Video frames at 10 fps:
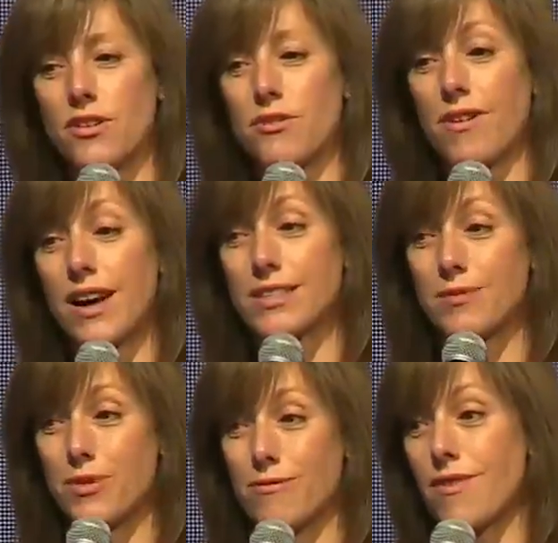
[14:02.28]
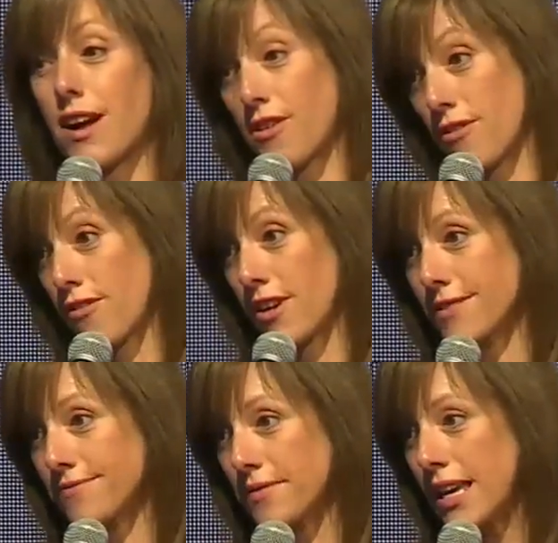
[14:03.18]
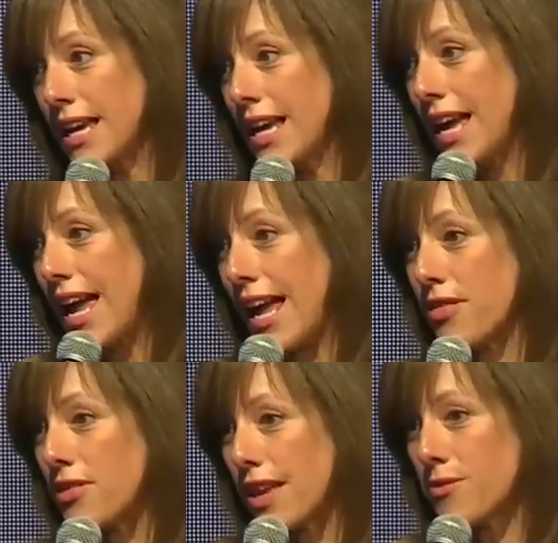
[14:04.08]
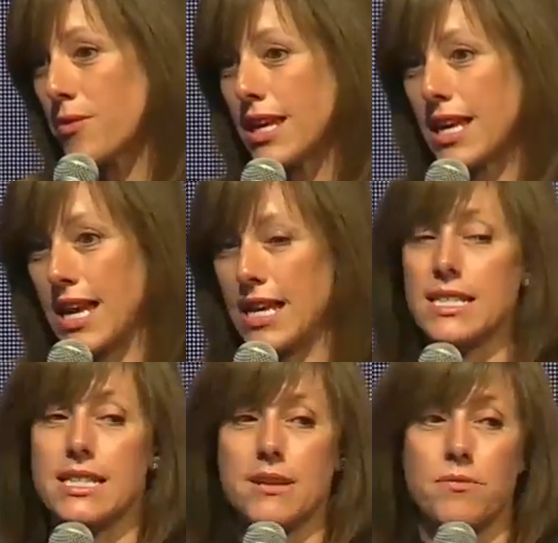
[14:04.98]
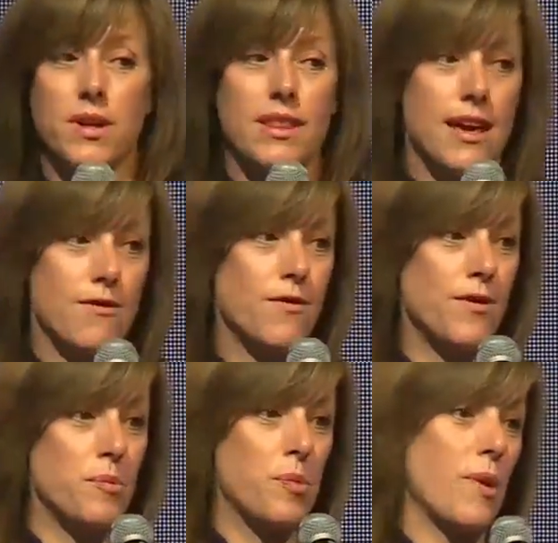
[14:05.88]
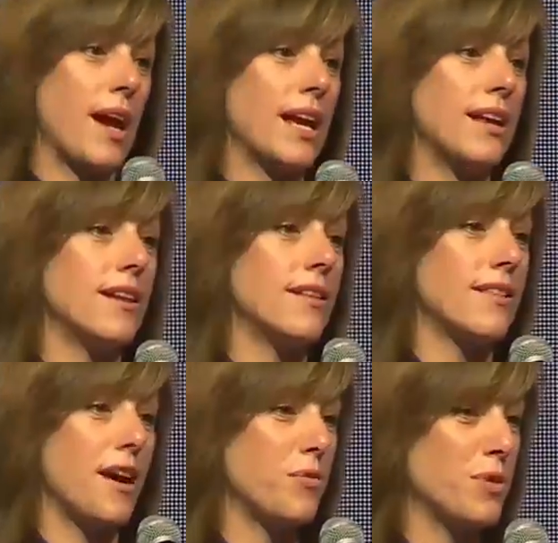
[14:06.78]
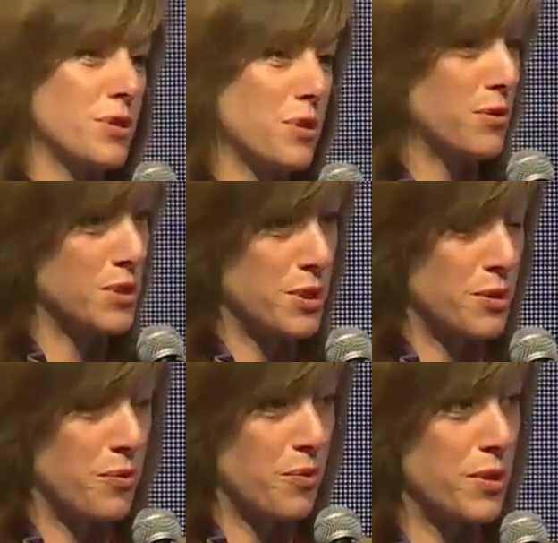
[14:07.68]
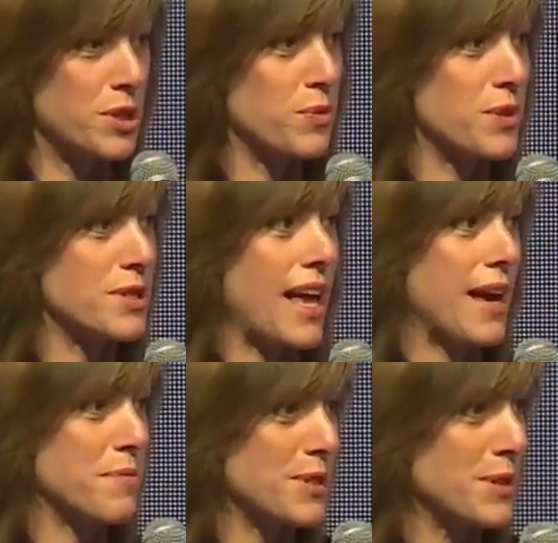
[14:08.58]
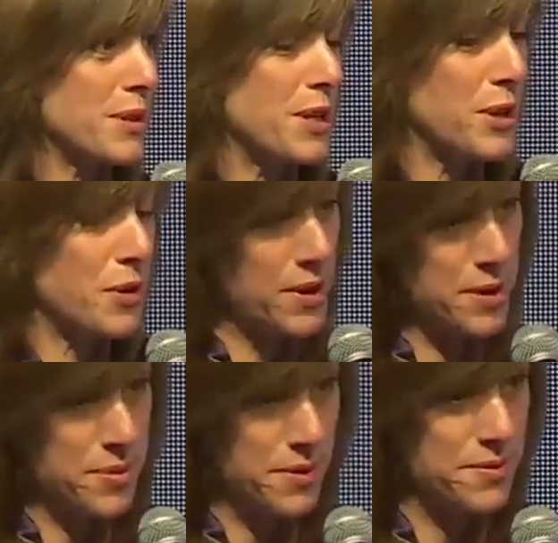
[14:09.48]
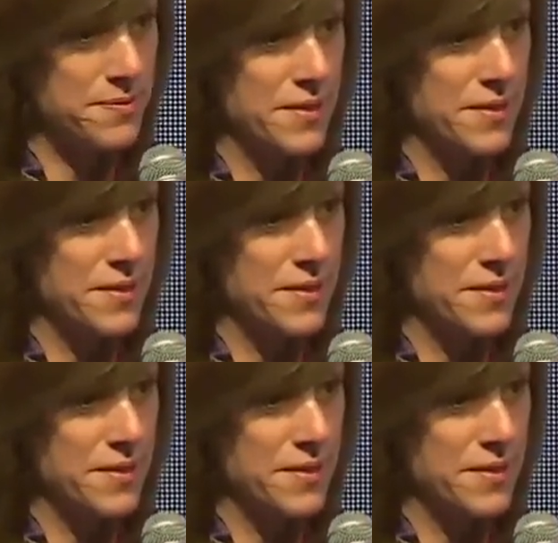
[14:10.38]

horizon, but right over it. And then we connected them with every brain that would talk to them, which was absolutely incredible.